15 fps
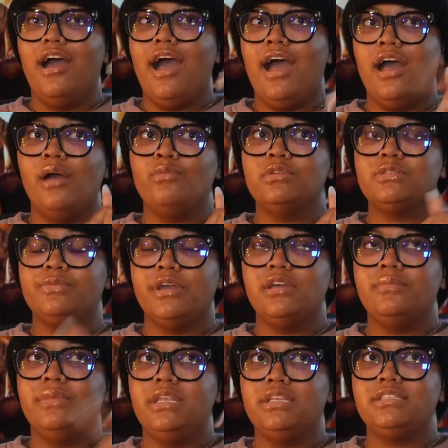I was
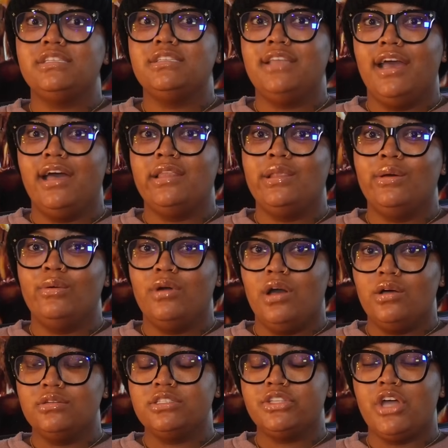recommended to download
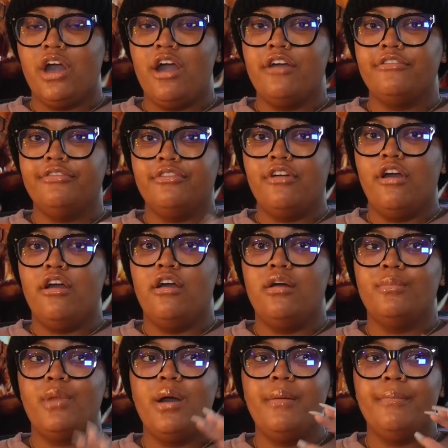CoStar
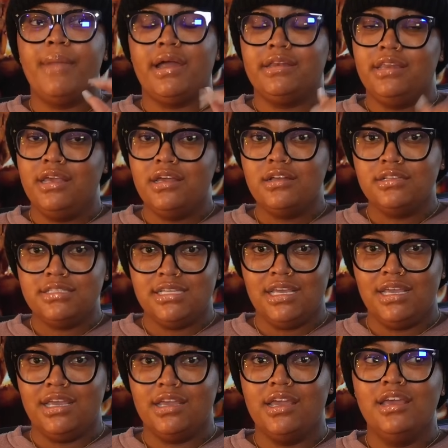from my nail
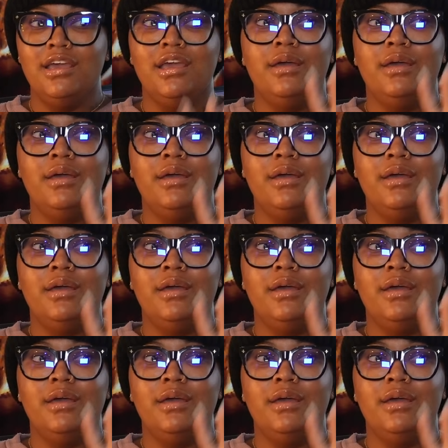tech